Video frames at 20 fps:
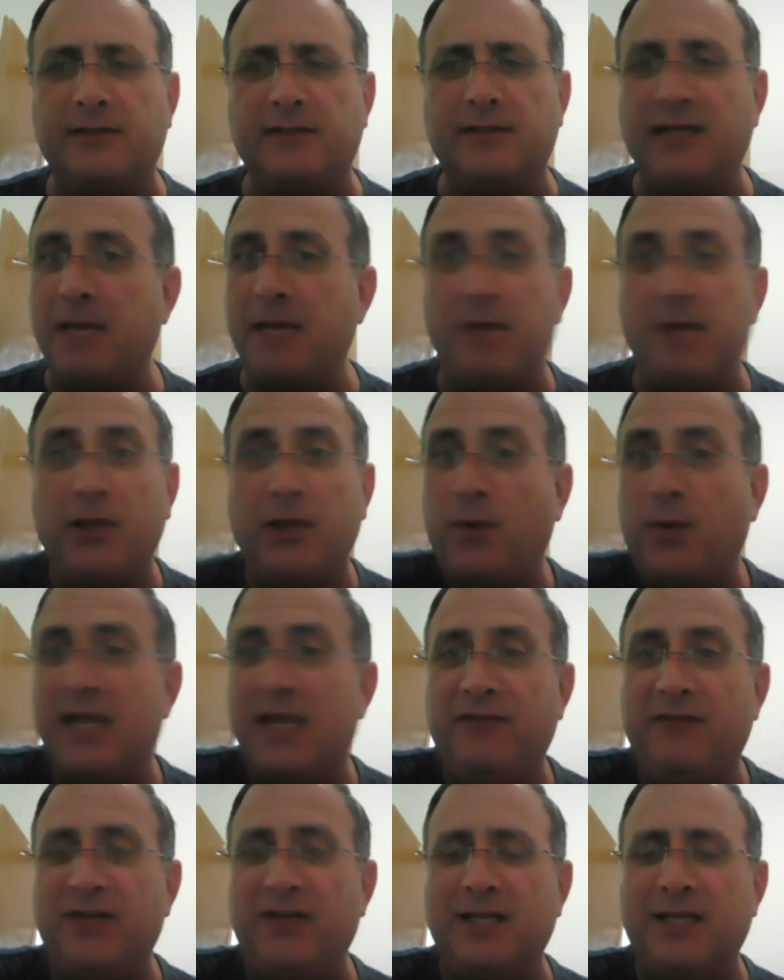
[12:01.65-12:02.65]
By the way,
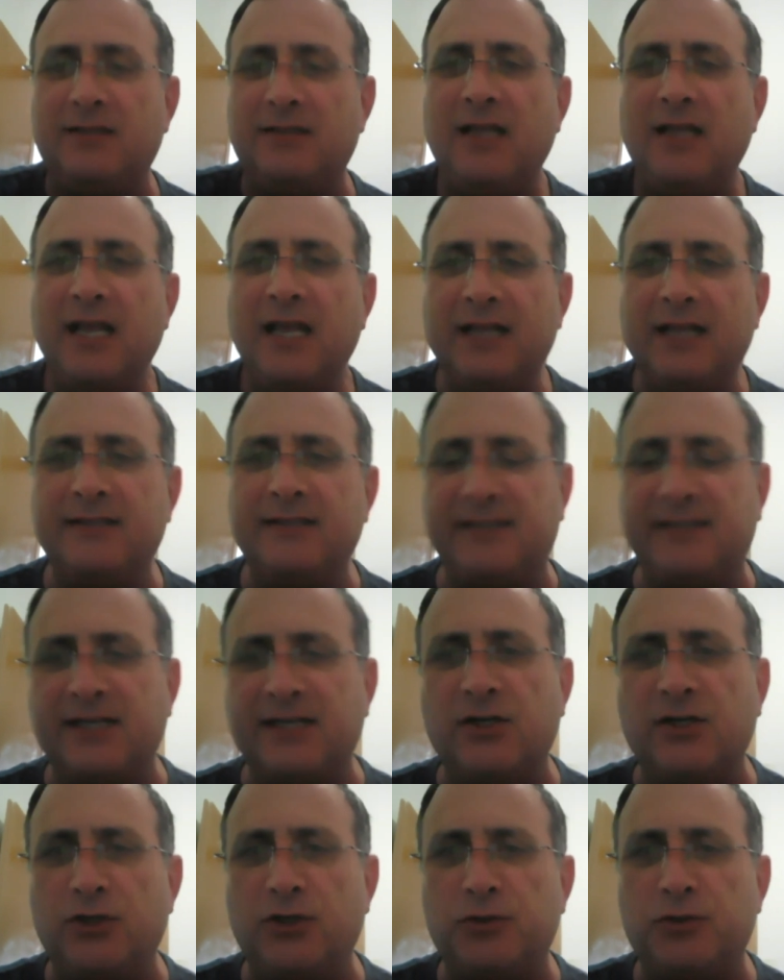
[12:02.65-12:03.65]
even in
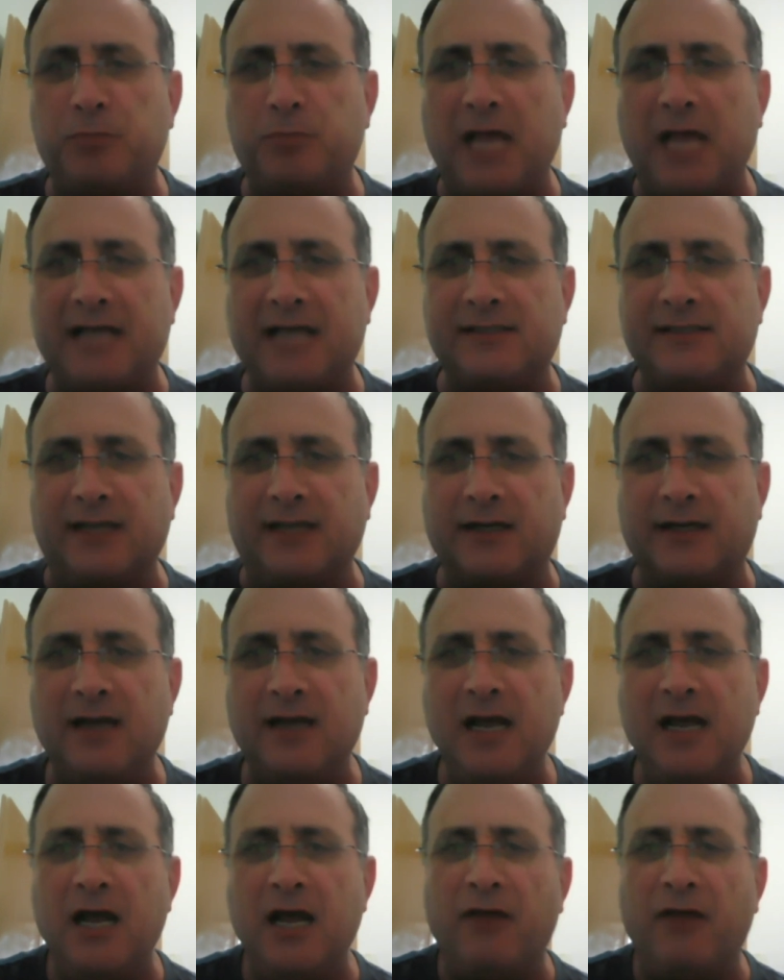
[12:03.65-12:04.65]
single-use plastic,
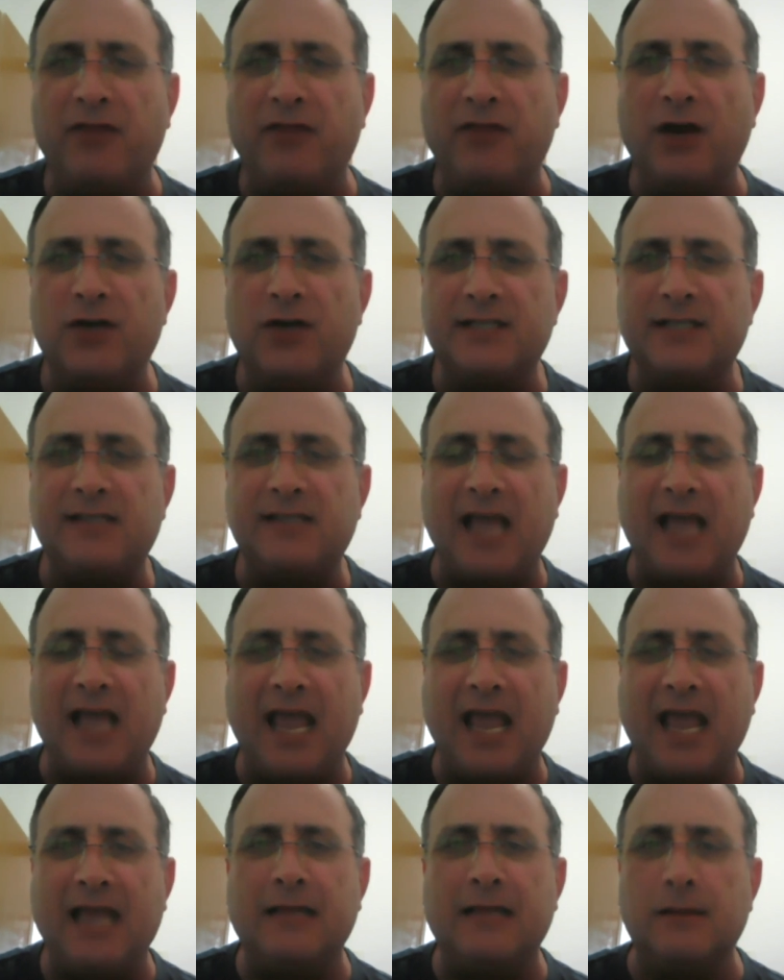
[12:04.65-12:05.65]
there is a
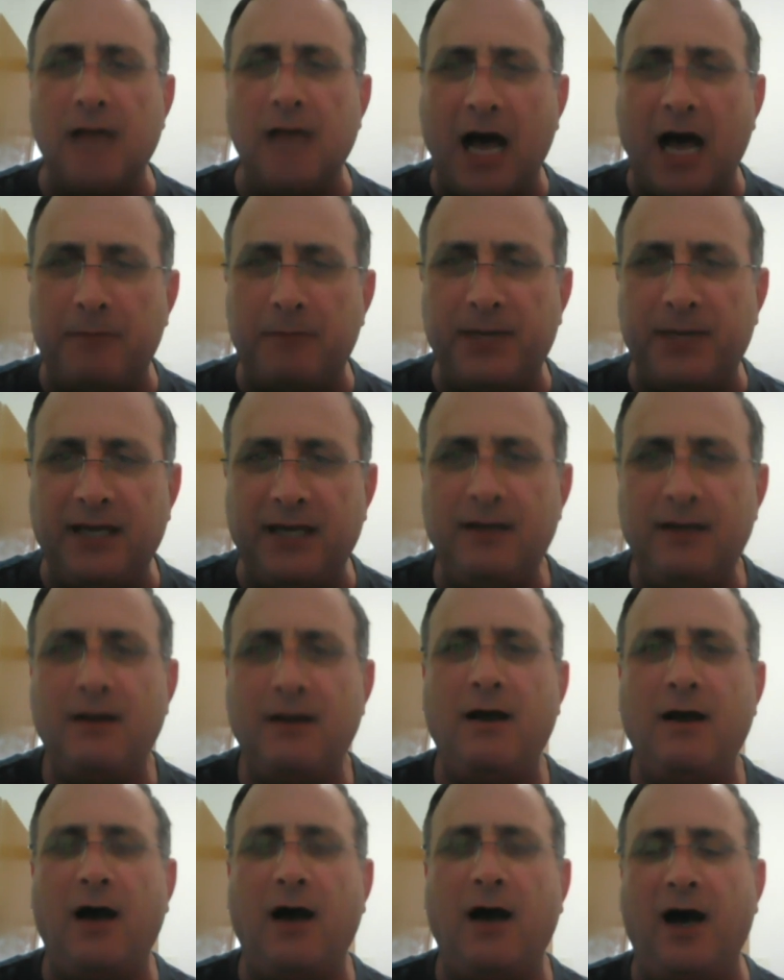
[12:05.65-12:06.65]
lobby
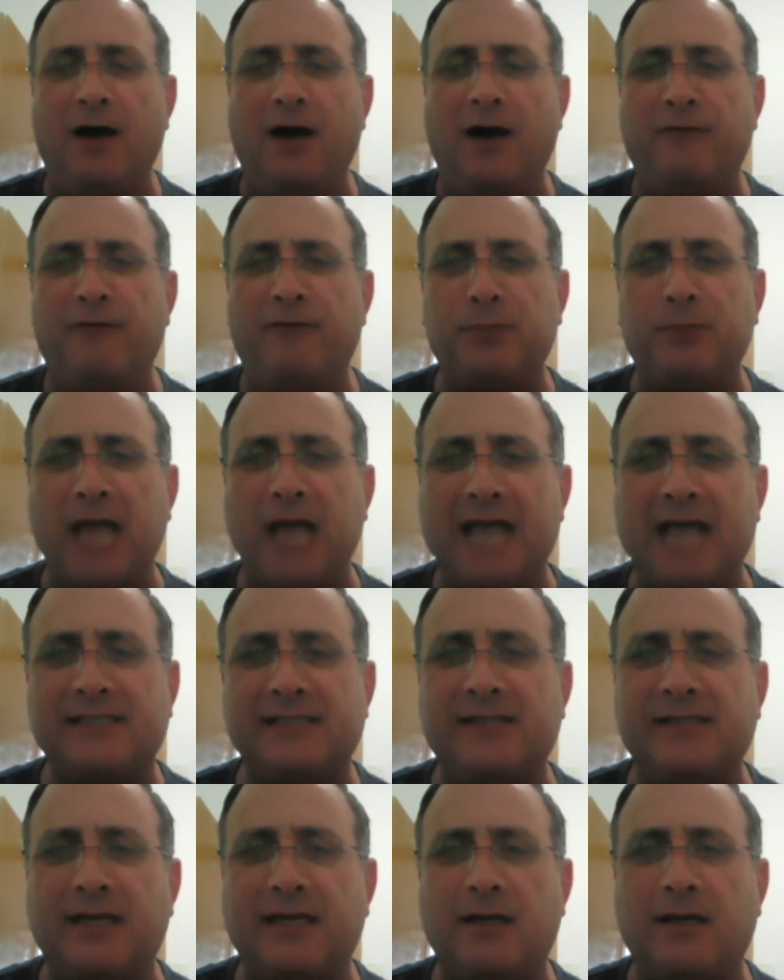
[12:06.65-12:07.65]
of
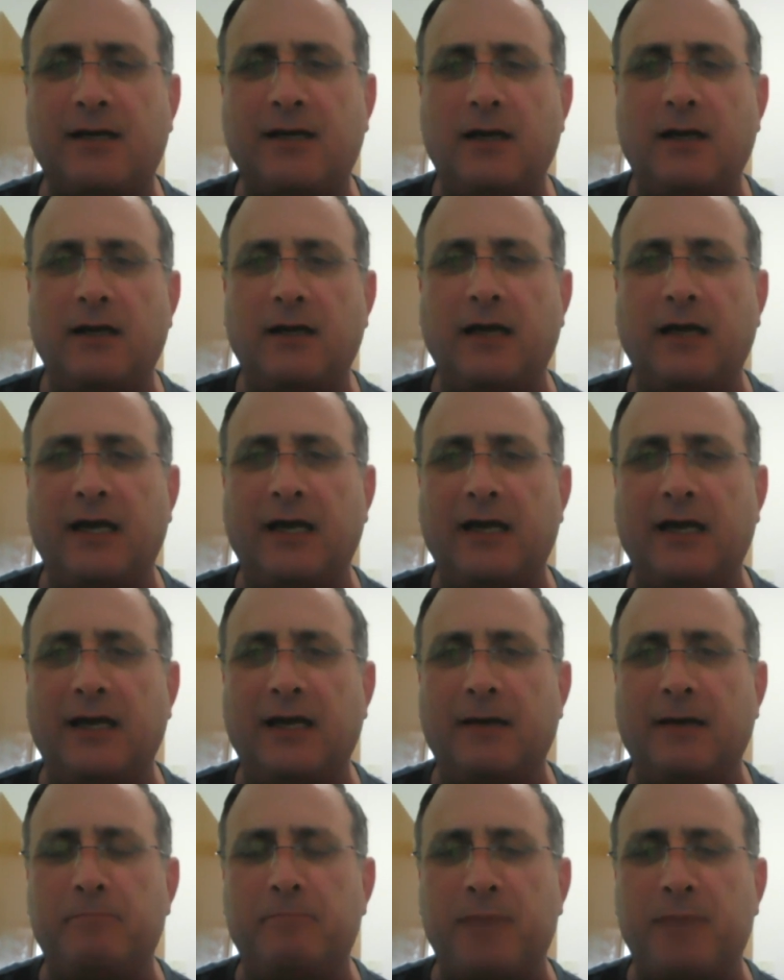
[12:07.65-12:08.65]

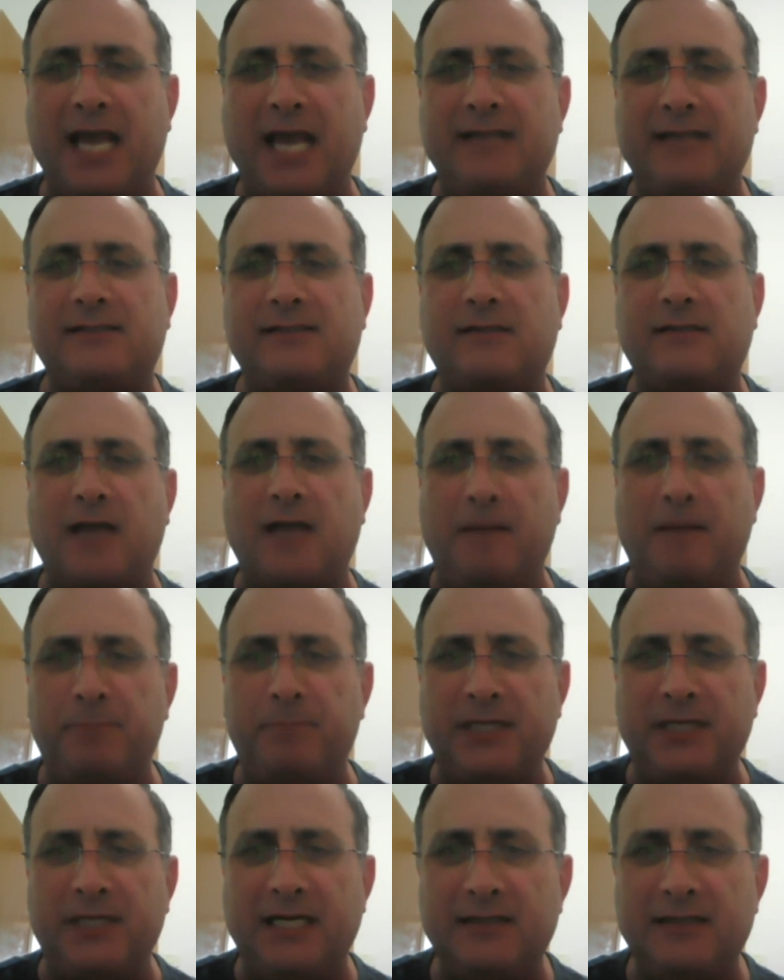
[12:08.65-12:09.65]
plastic-based
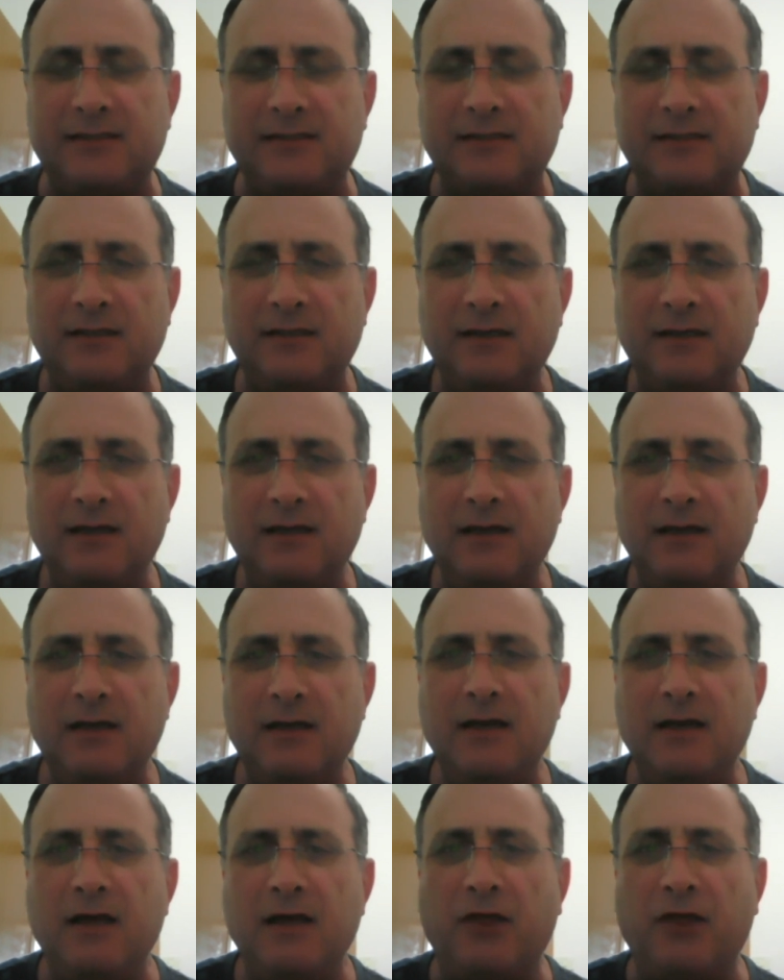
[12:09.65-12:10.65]
companies
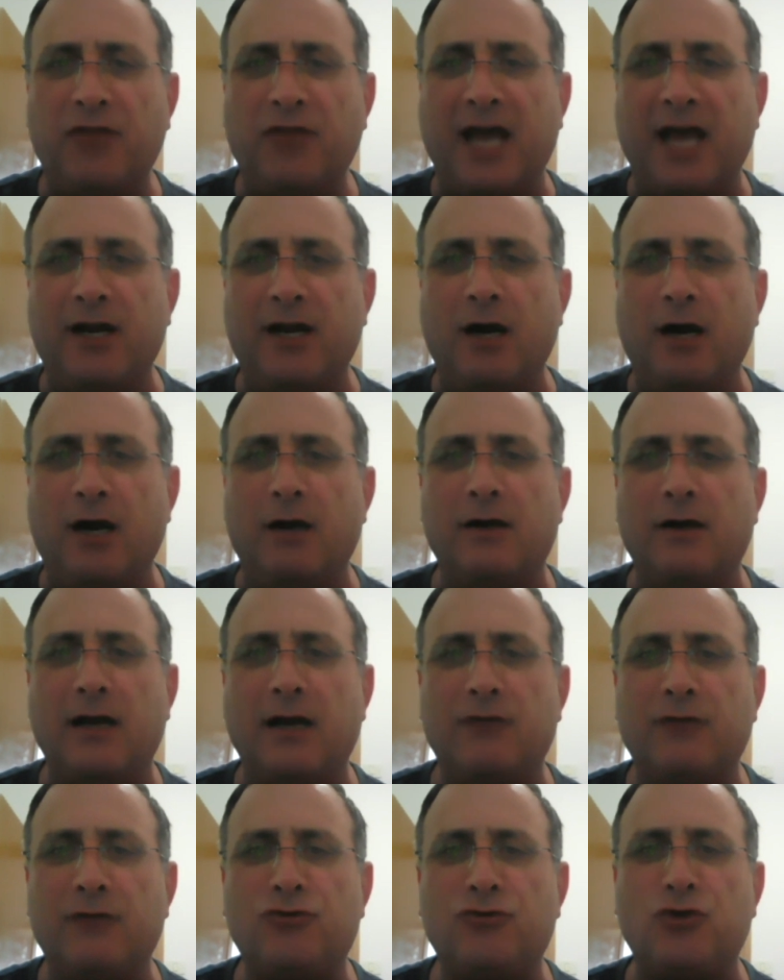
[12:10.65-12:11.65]
that are
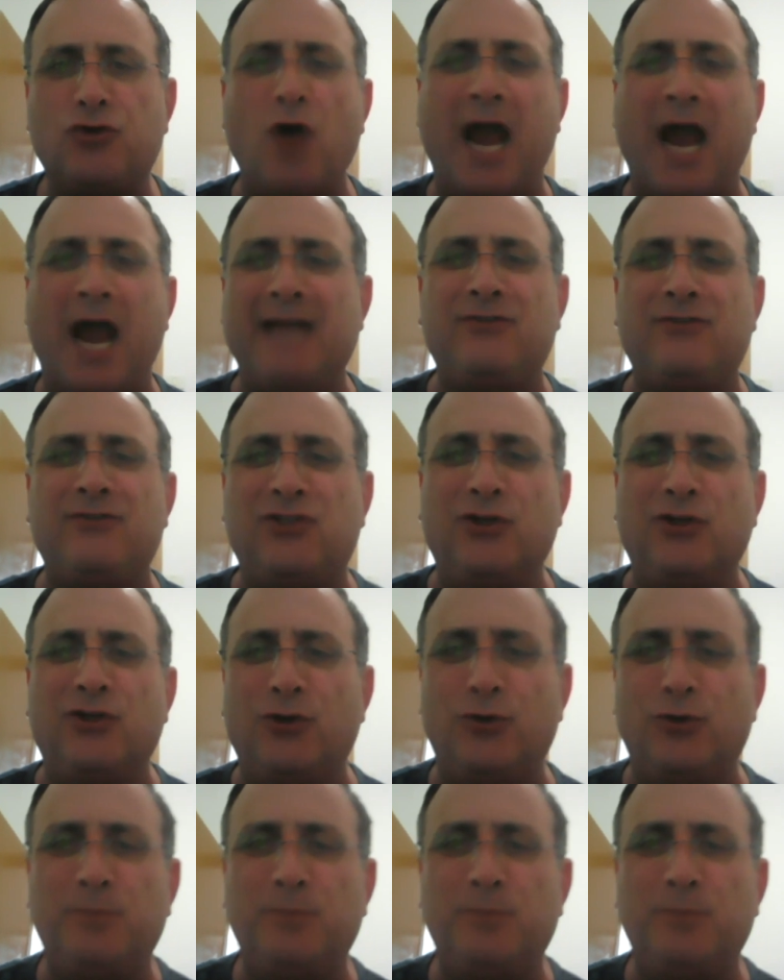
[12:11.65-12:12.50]
trying to